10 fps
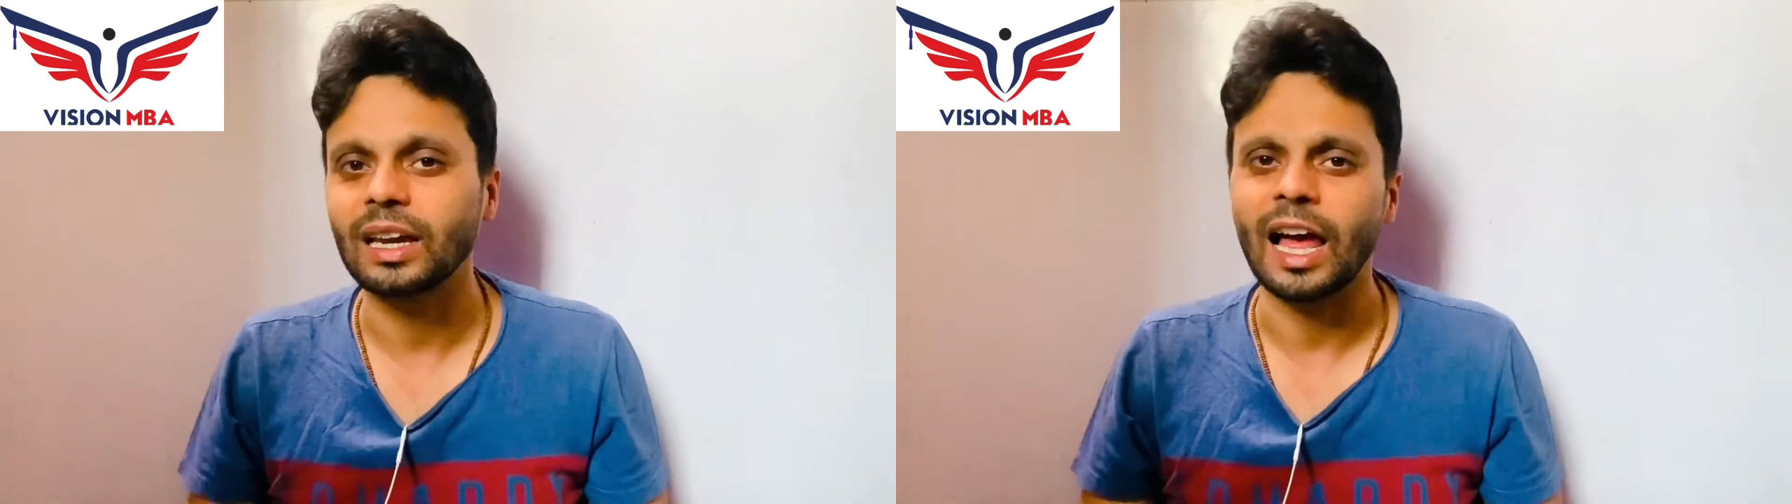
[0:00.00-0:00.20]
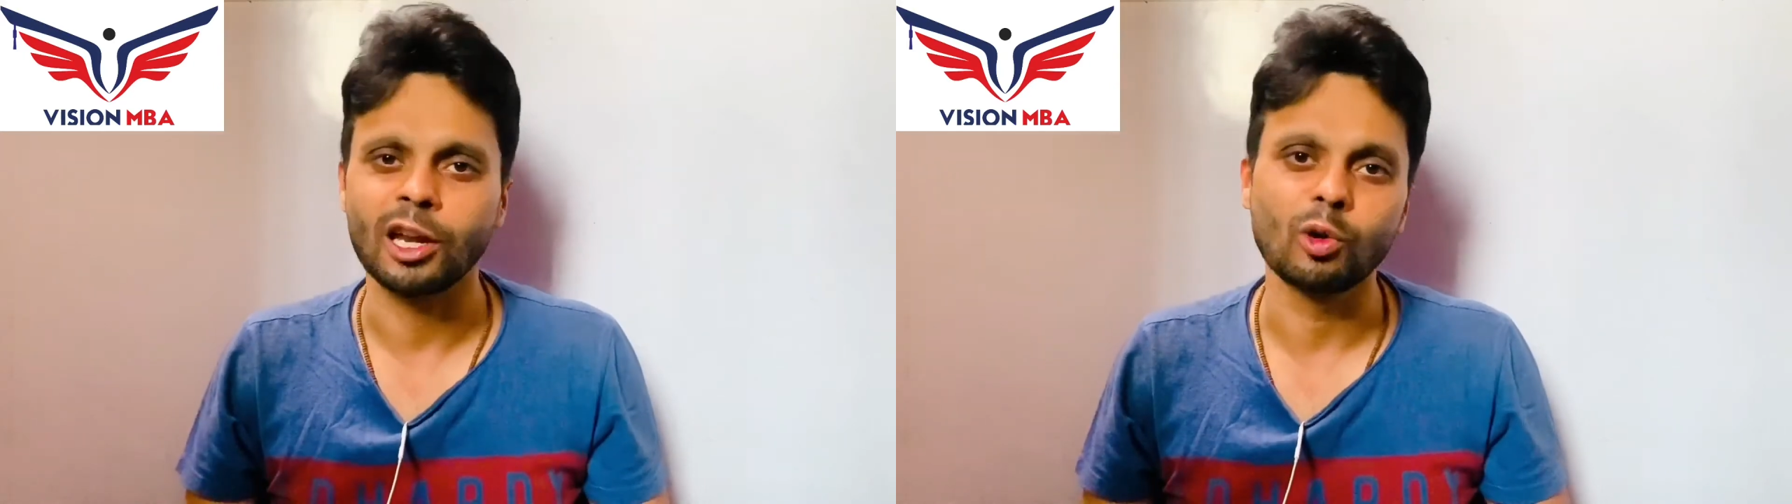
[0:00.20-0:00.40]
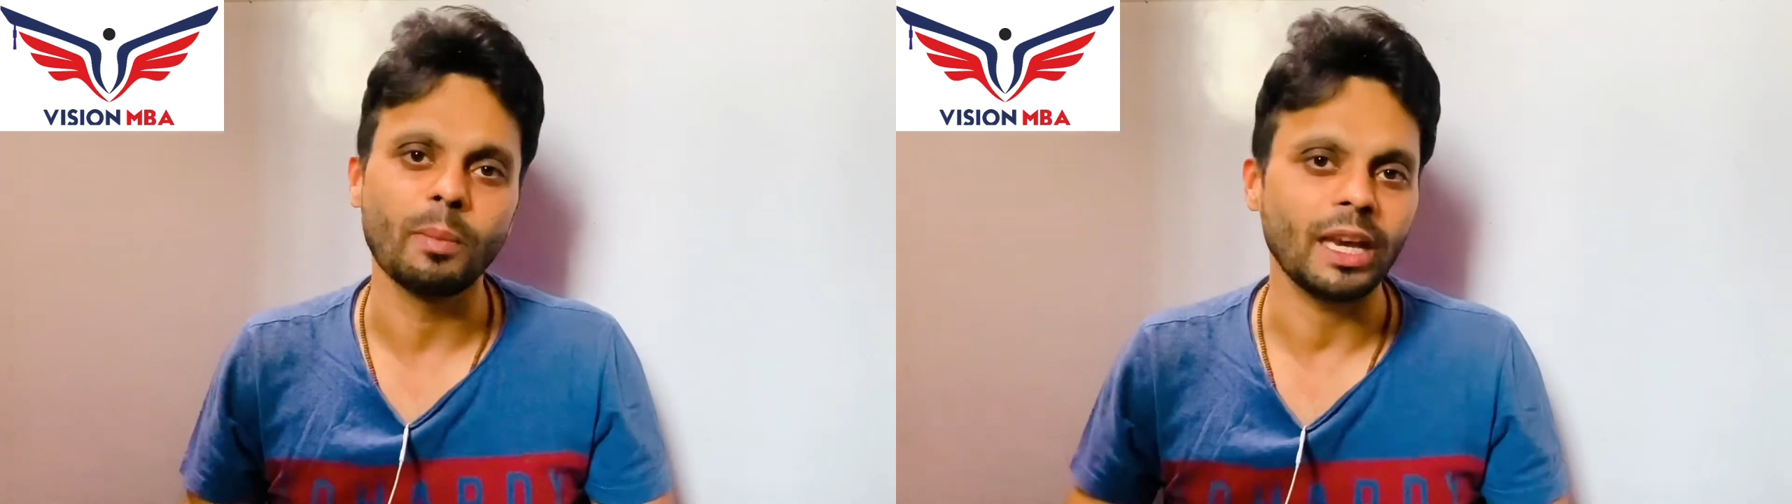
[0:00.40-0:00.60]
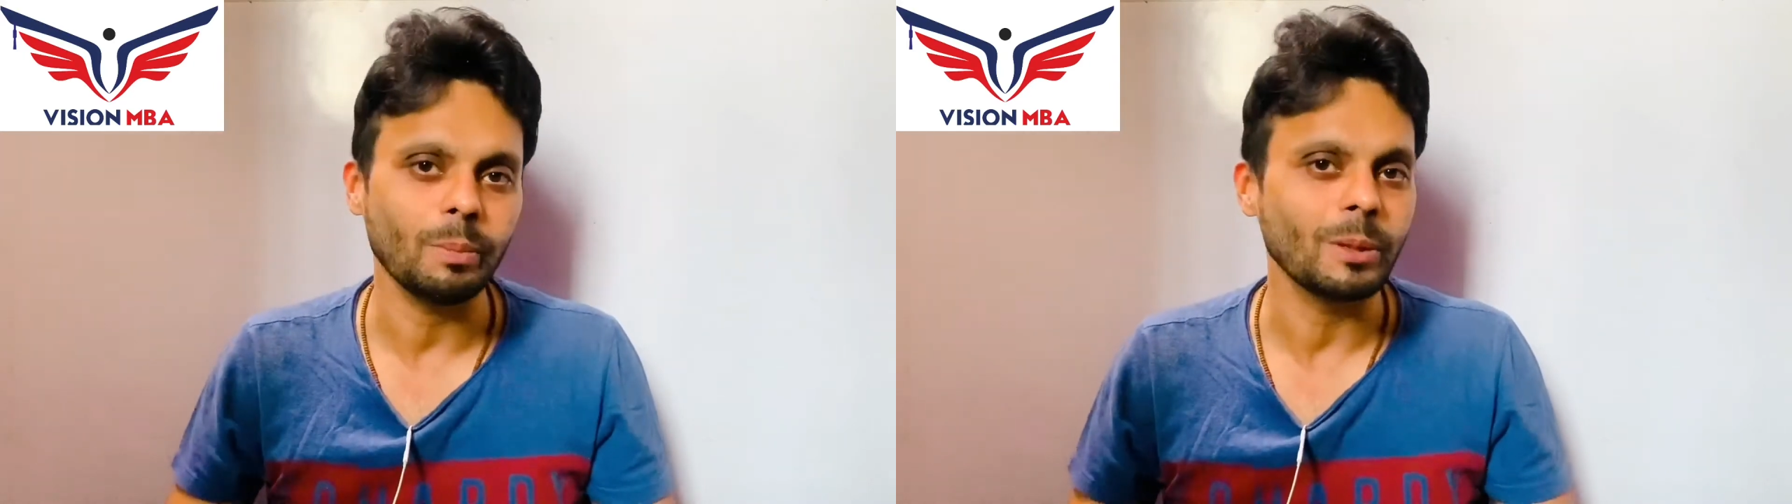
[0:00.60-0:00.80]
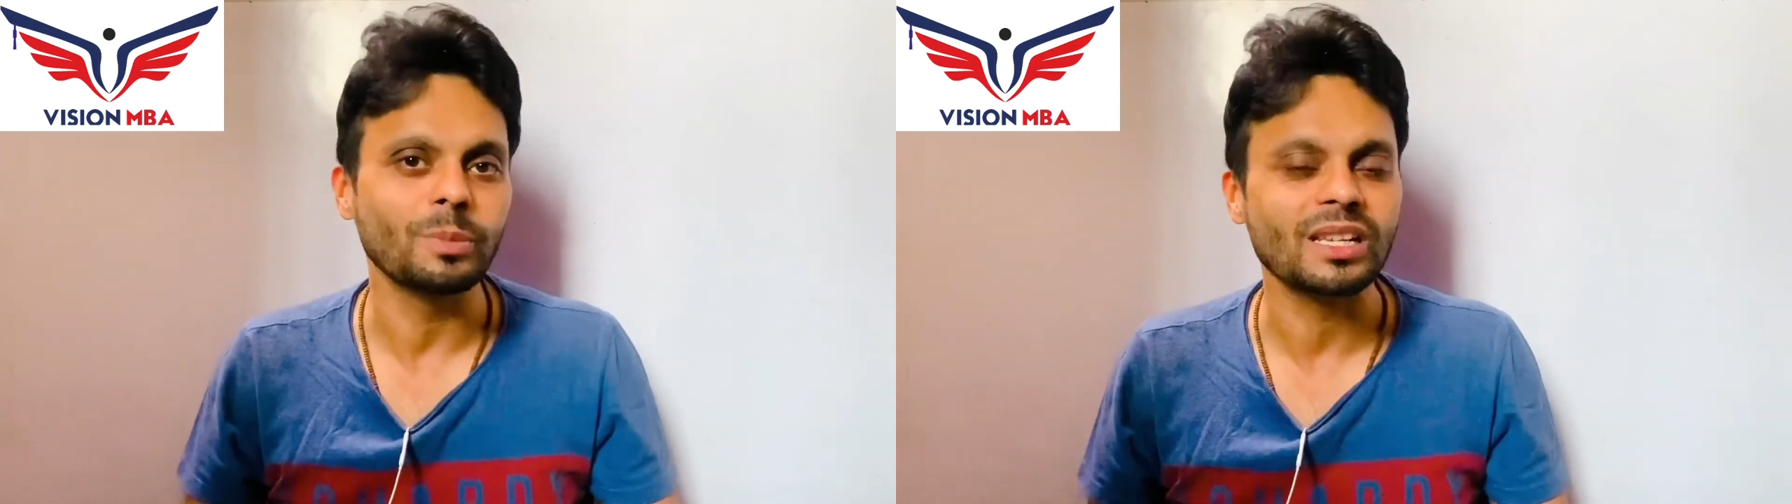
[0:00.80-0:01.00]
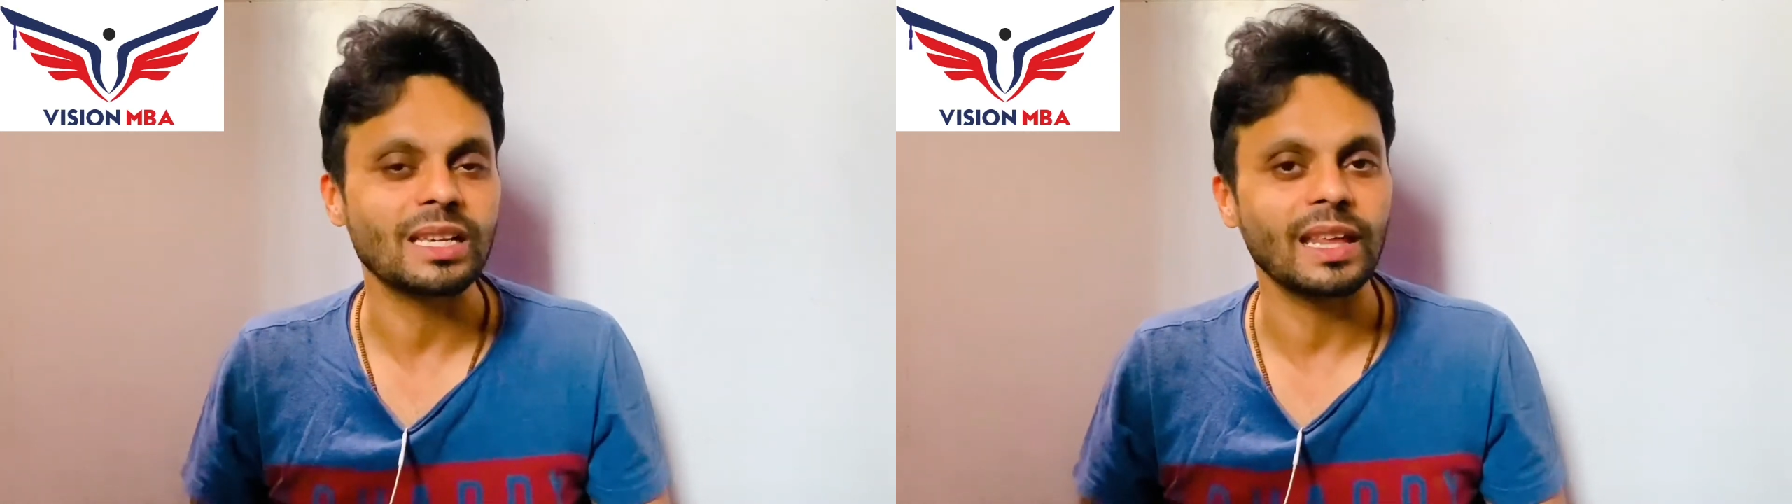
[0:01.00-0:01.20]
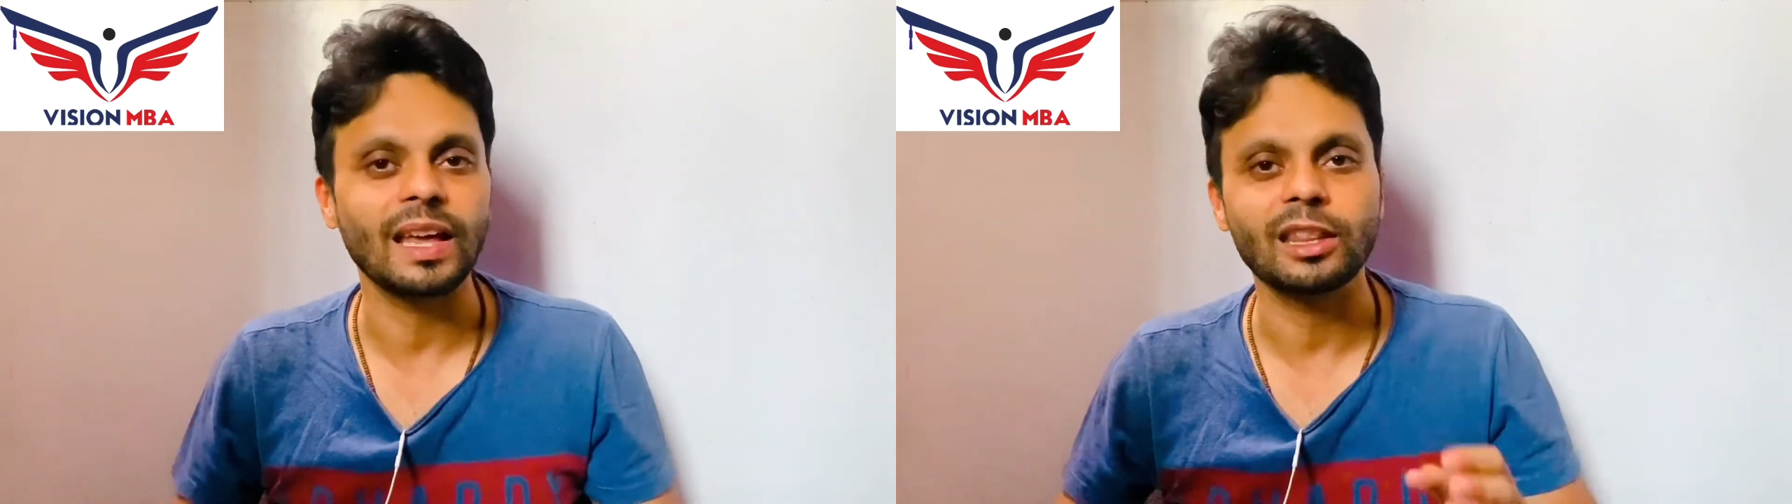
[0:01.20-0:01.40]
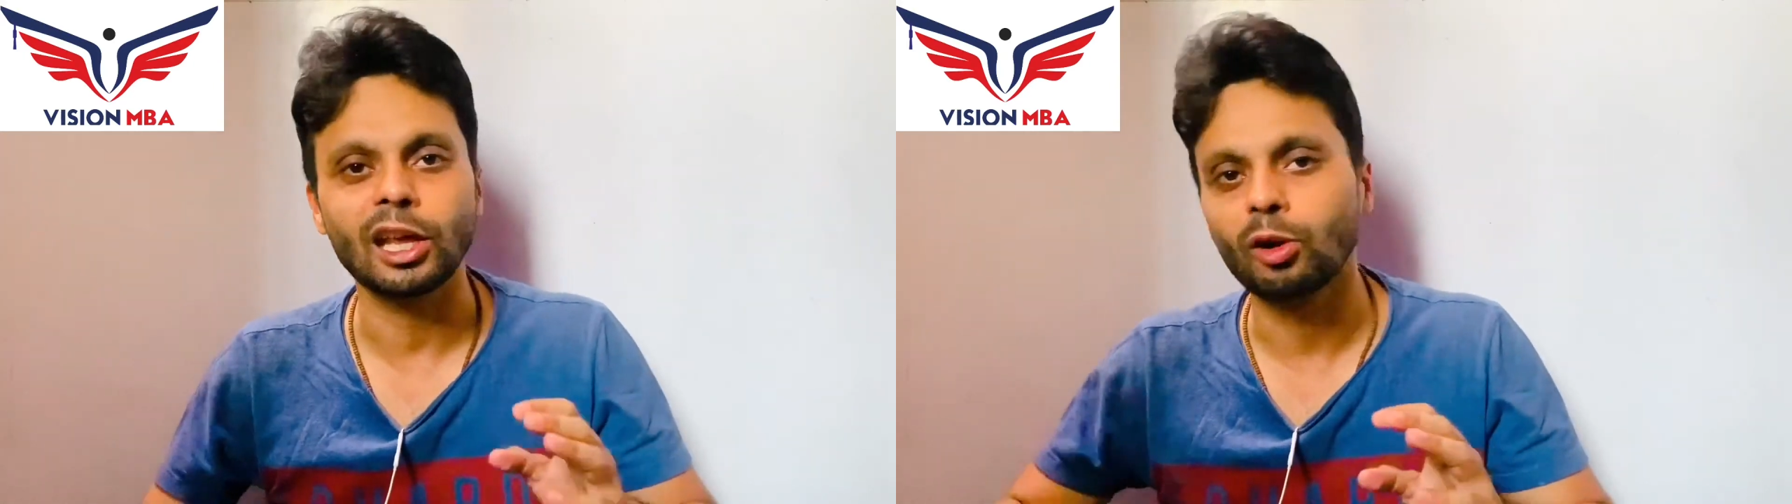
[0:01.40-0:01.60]
I know many people say
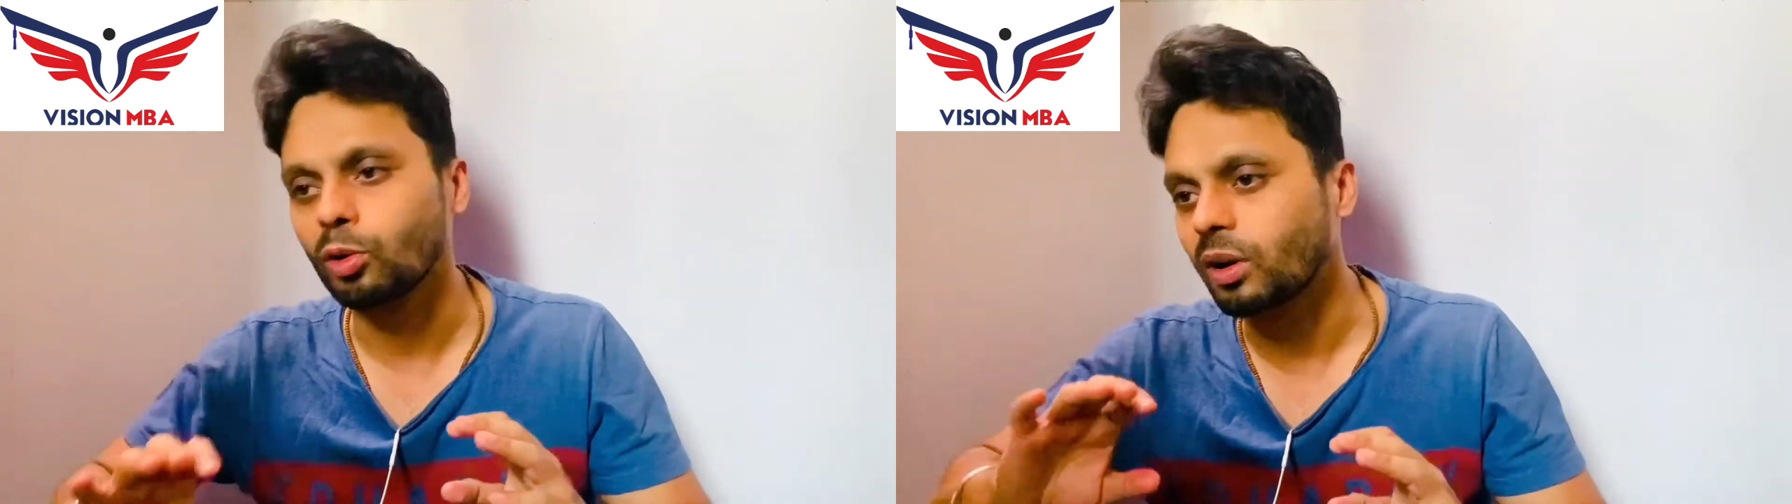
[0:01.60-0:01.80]
that they are going to